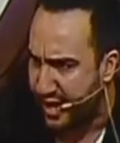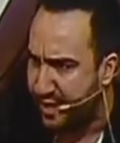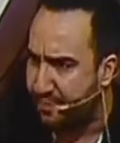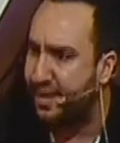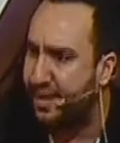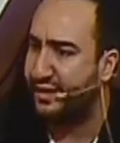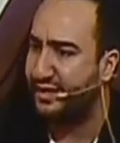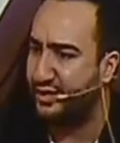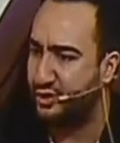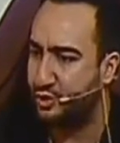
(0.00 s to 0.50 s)

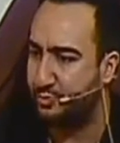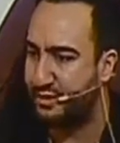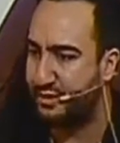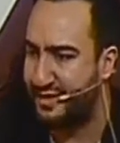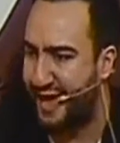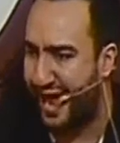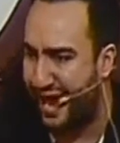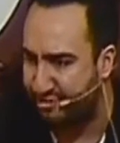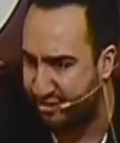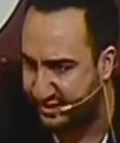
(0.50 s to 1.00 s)
There needs to be
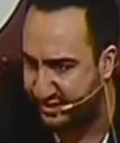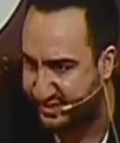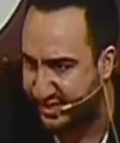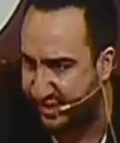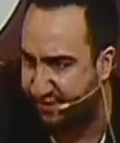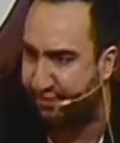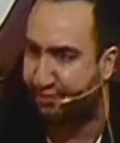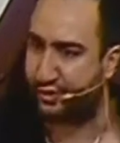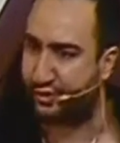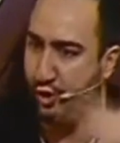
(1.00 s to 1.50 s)

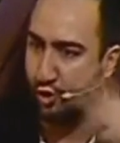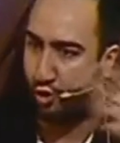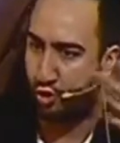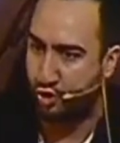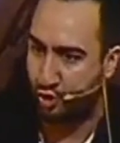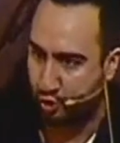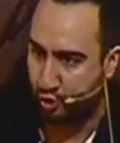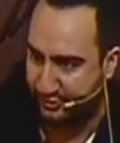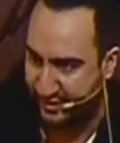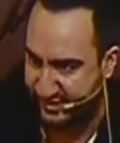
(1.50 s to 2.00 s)
narrative,
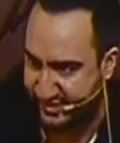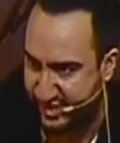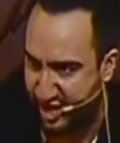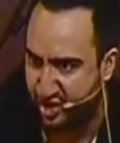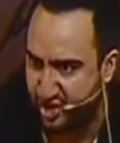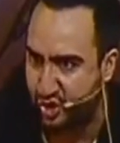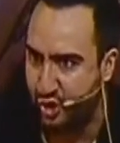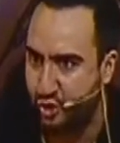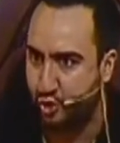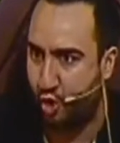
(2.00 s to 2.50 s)
theological
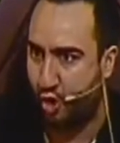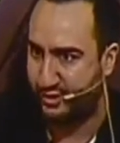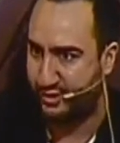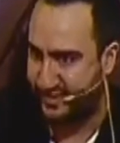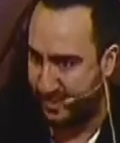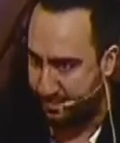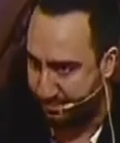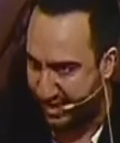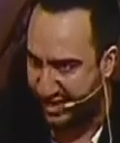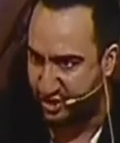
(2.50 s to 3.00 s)
discussion,
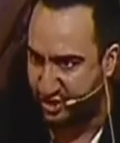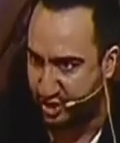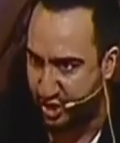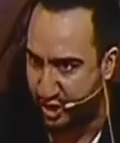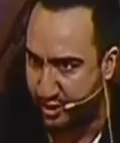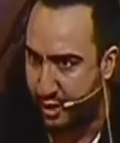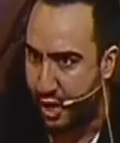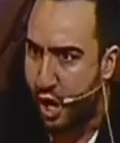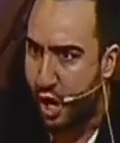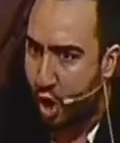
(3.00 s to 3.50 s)

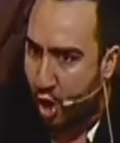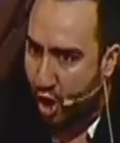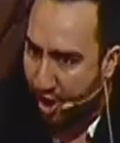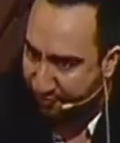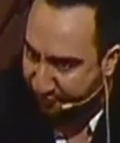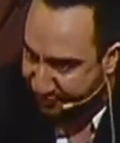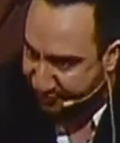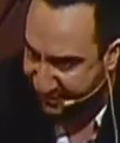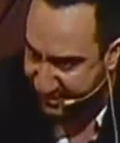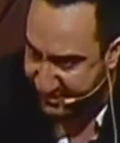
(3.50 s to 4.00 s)
contemplation
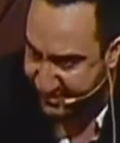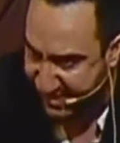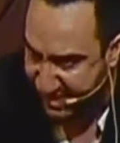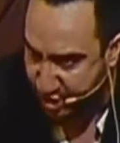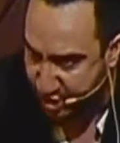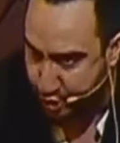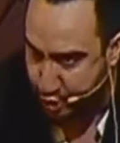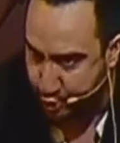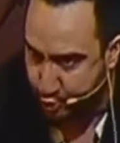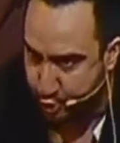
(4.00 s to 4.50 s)
of these
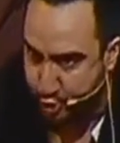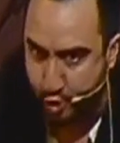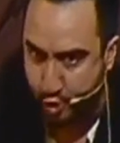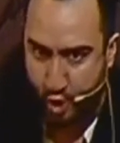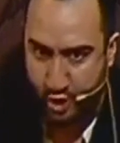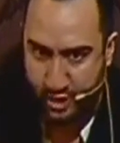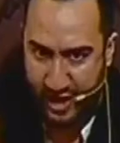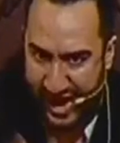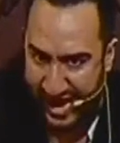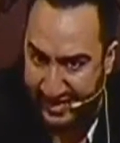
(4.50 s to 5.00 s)
issues,
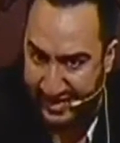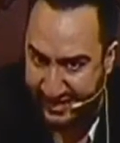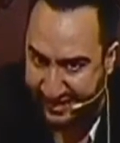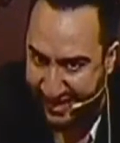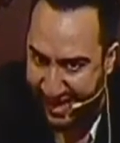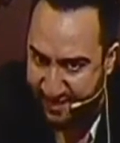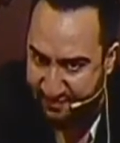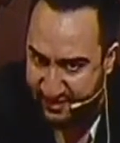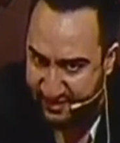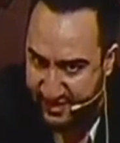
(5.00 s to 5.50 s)
Quranic
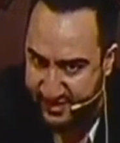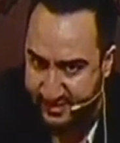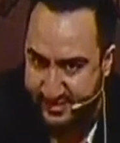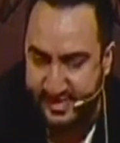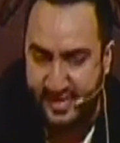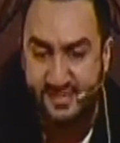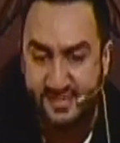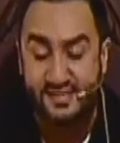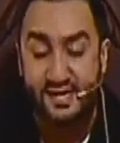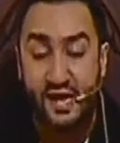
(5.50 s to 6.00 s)

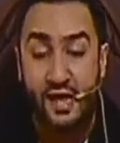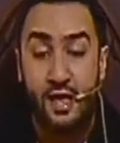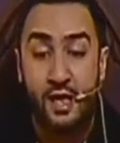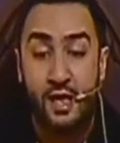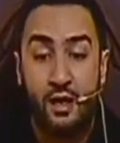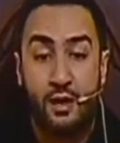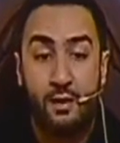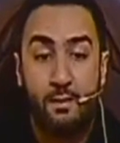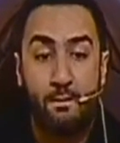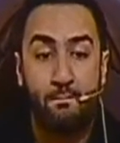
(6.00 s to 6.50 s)
evidences.
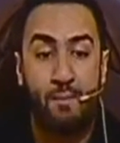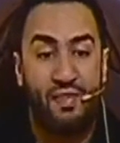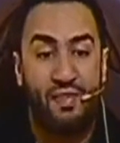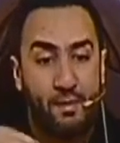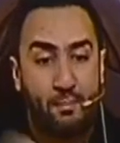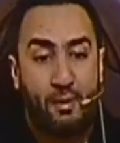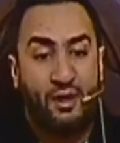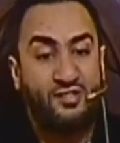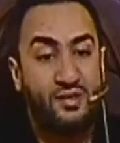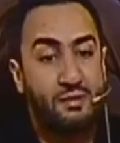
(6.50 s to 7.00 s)
But
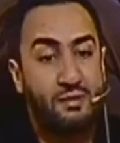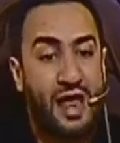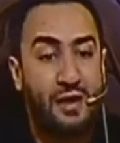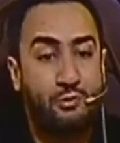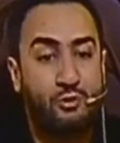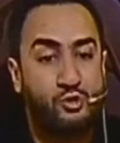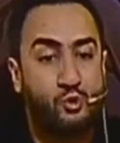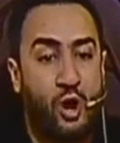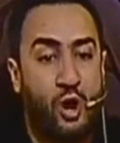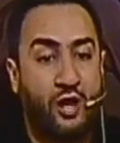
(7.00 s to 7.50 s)
the bottom line
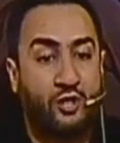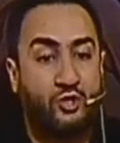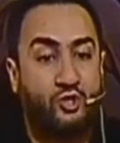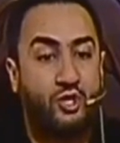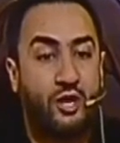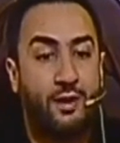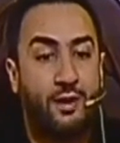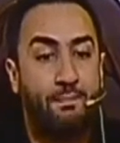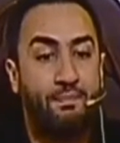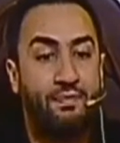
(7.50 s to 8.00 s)
was
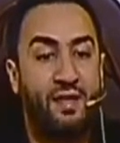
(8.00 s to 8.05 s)
what?